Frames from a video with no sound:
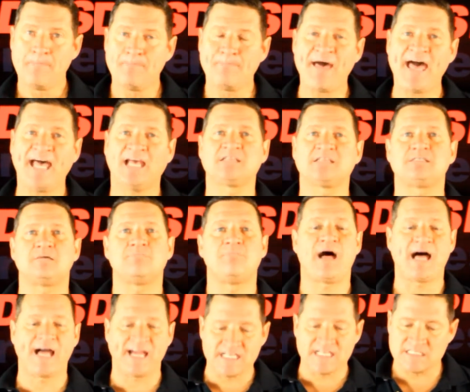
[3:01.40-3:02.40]

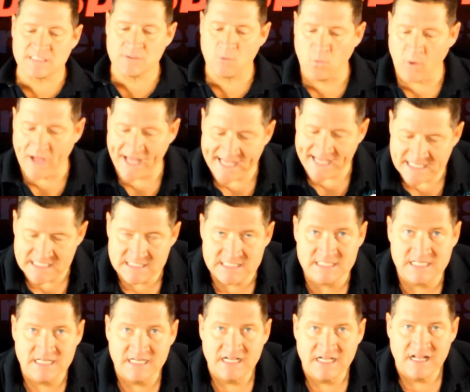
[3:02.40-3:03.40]
maximize the
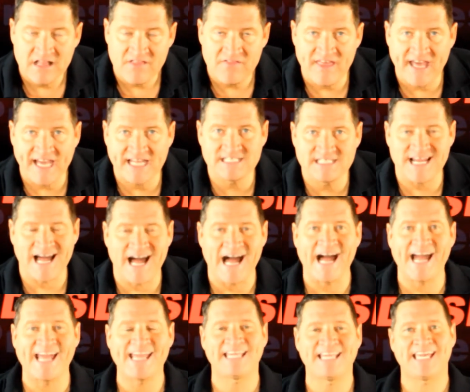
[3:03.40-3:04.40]
ways that
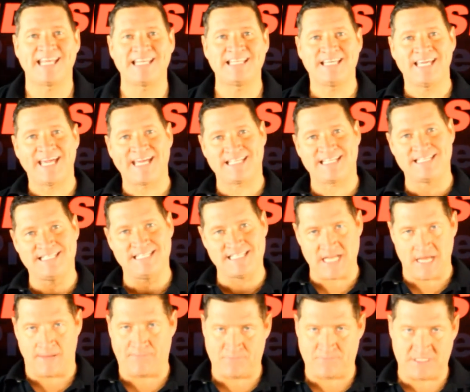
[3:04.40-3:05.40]
I can get
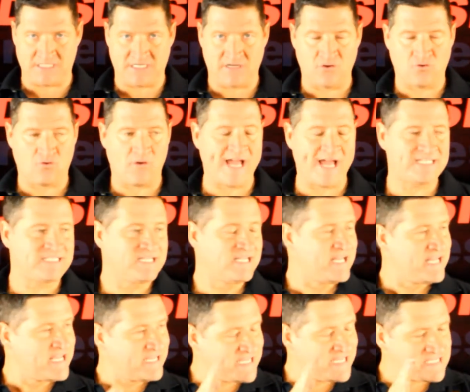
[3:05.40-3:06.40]
tipped, right?
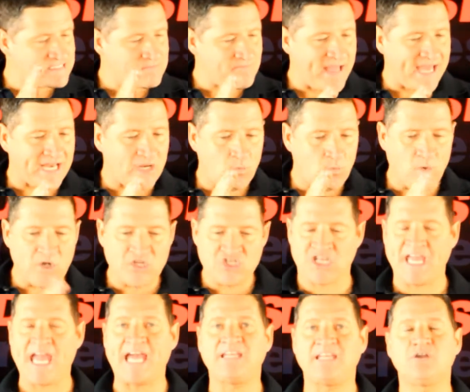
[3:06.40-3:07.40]
Doesn't matter
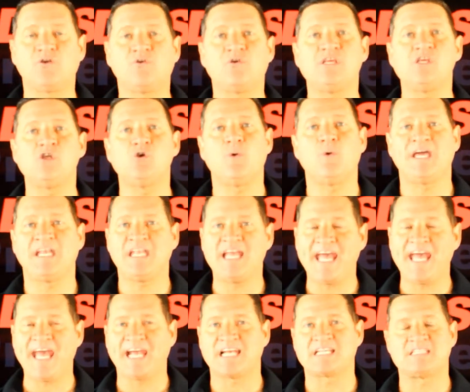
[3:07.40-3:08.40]
which category you in,
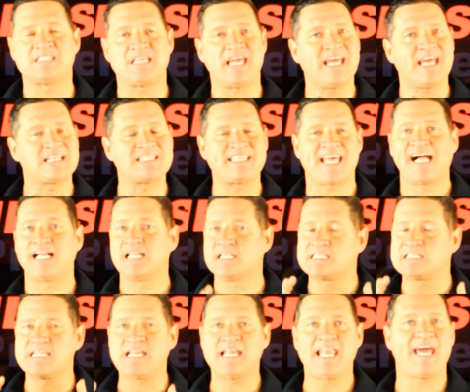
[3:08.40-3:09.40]
X, XL,
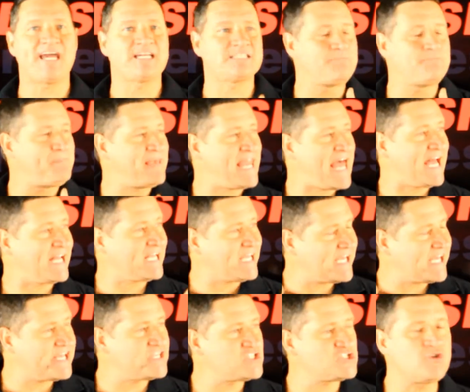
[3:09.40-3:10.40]
Select, Black,
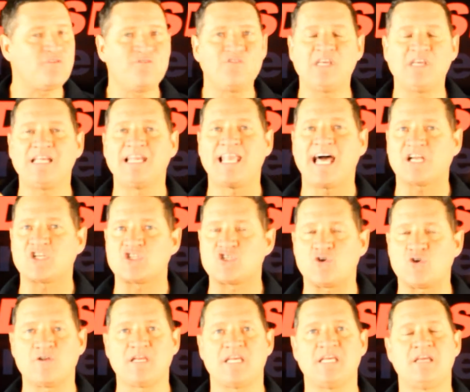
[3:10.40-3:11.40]
SUV,
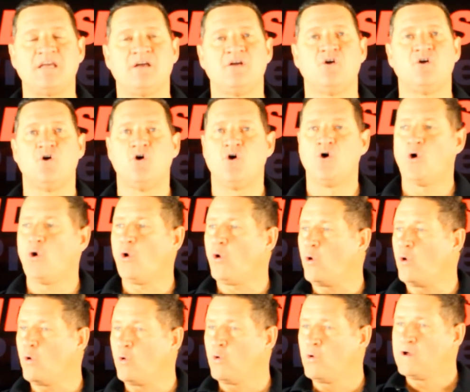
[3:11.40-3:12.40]
Luxury,
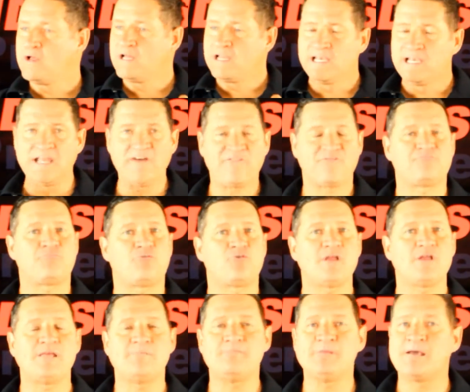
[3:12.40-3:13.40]
or Lyft
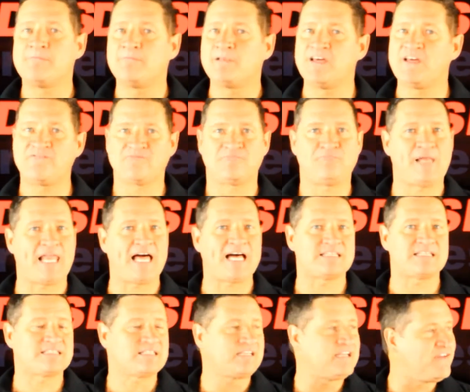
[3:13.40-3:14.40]
Premium, Lyft
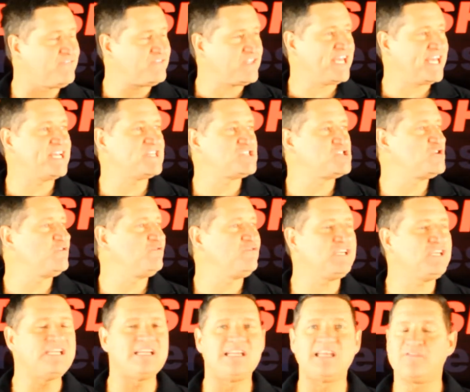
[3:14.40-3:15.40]
Plus, Lyft
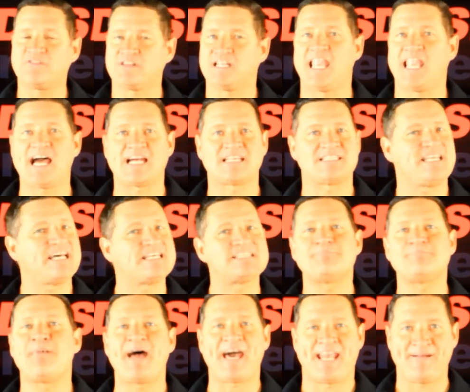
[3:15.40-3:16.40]
SUV, Lyft Lux,
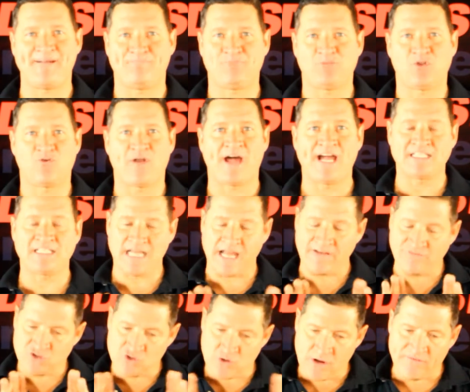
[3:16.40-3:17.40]
doesn't matter, right?
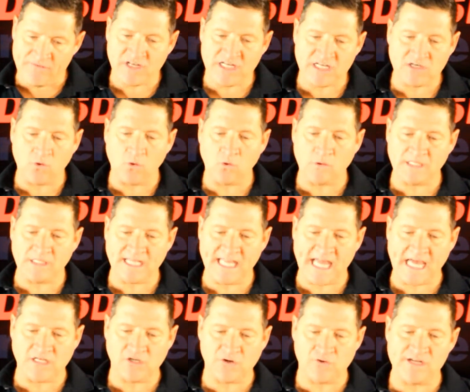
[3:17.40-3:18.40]
I've driven in all the
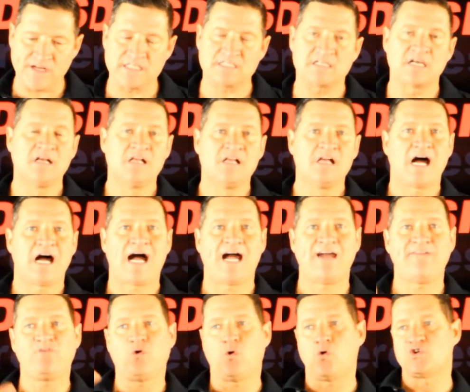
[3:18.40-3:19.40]
categories.
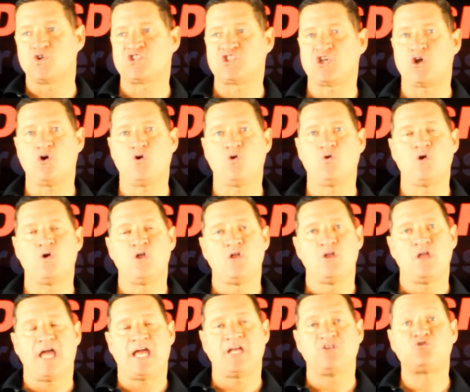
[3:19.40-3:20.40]
I've also
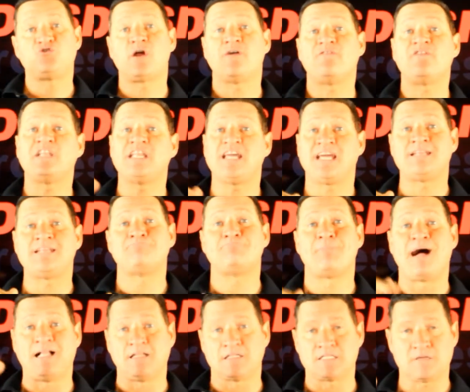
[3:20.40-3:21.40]
uh, driven in
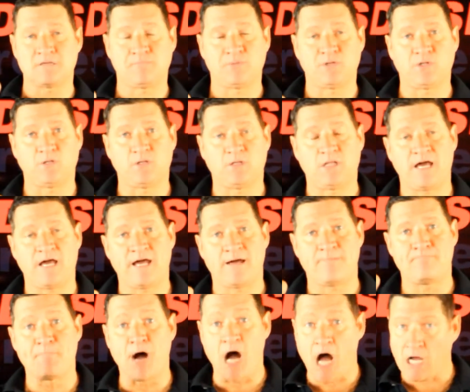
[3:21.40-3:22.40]
multiple uh,
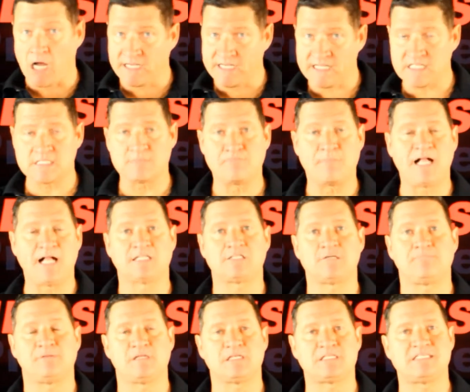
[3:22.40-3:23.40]
markets,
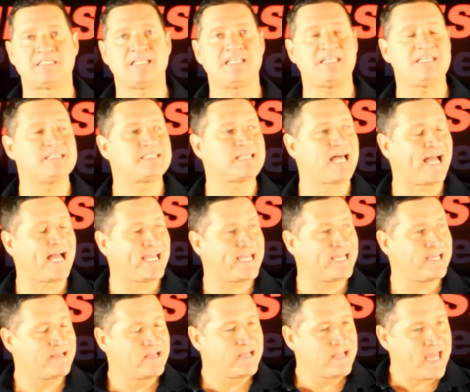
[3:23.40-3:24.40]
multiple cities.
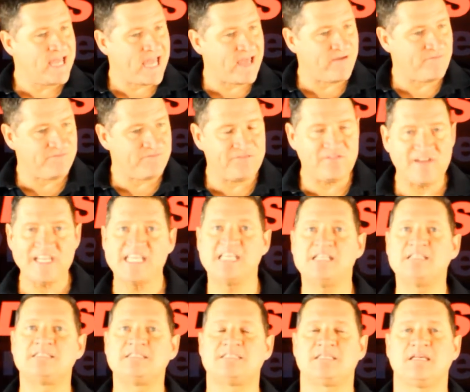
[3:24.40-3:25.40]
I have
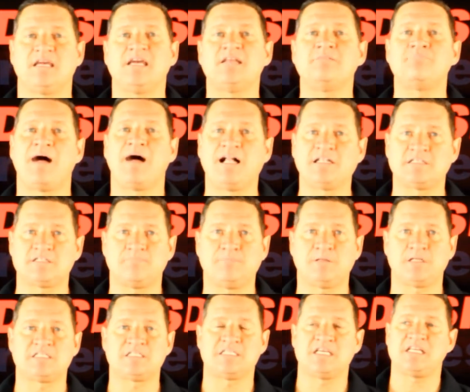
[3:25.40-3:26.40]
fleets in
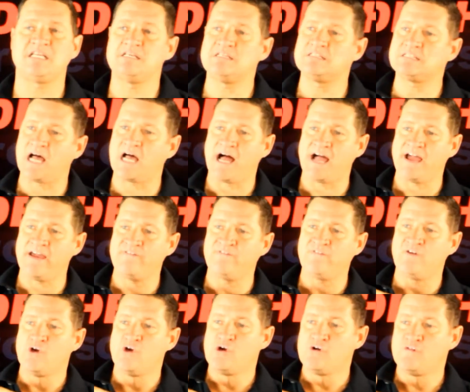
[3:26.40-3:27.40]
multiple cities. I've
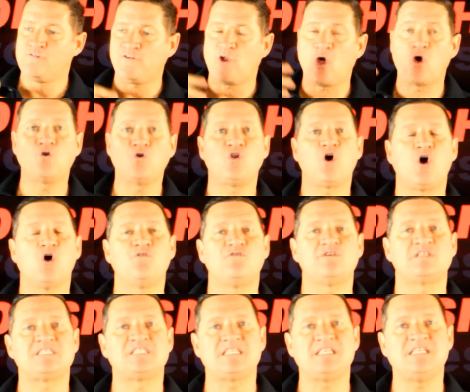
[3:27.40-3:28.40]
flown
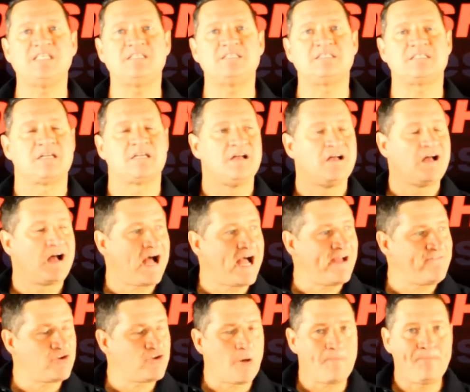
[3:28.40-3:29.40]
overseas.
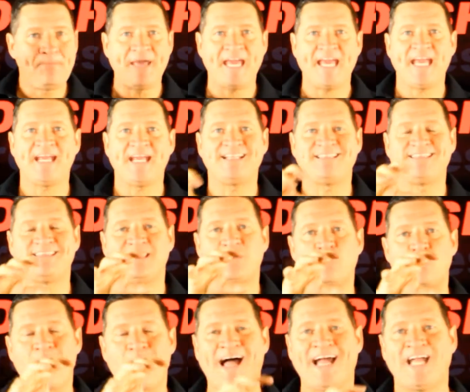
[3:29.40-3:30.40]
I've compared the
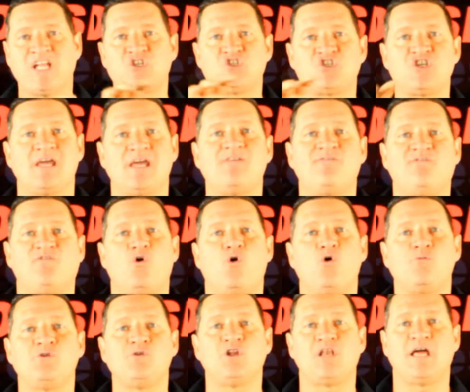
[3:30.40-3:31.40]
rideshare
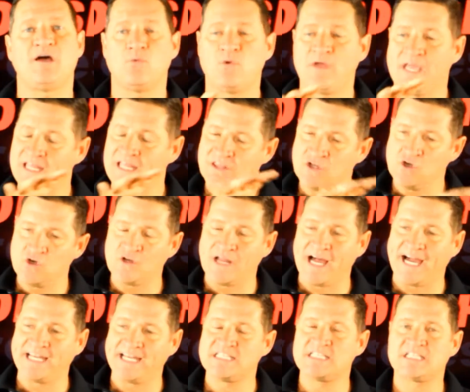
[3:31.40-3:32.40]
formula in the
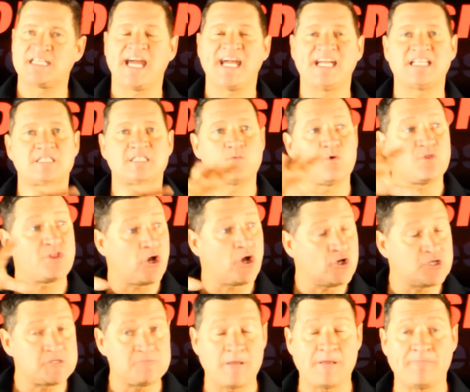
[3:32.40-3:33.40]
United States with
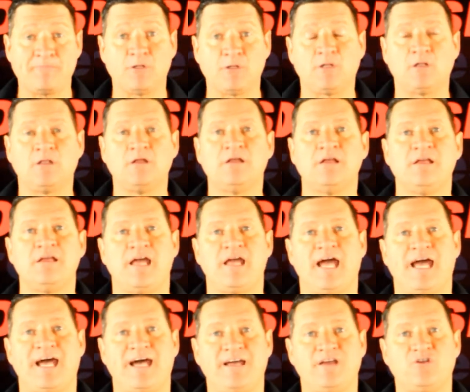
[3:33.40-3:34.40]
those people
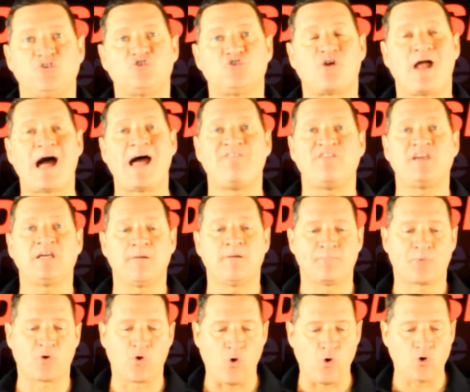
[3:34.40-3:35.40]
uh, driving
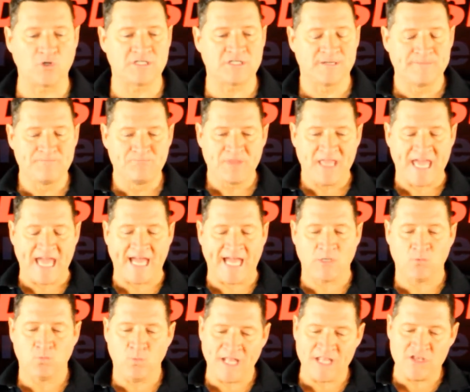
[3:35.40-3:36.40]
abroad.
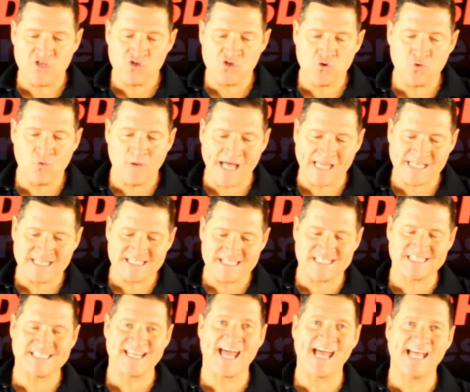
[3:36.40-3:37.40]
And when you
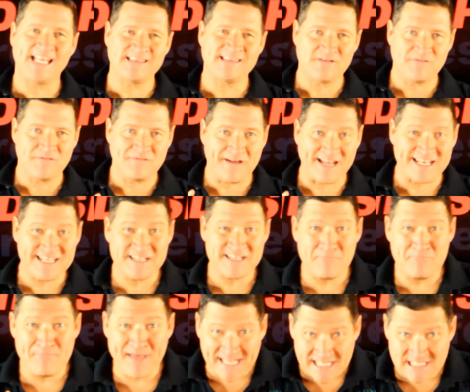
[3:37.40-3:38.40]
understand the
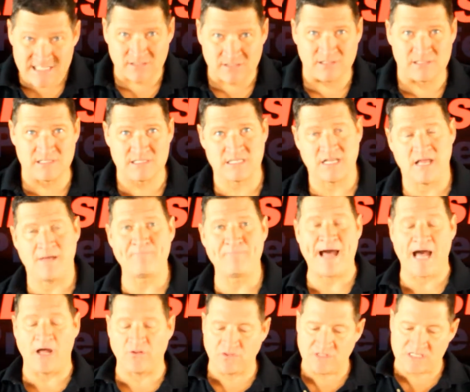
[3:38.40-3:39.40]
fundamentals
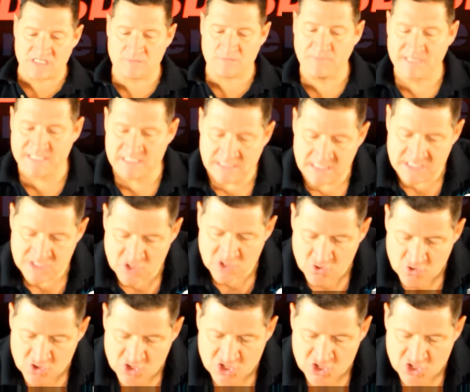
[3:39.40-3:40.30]
about this business, you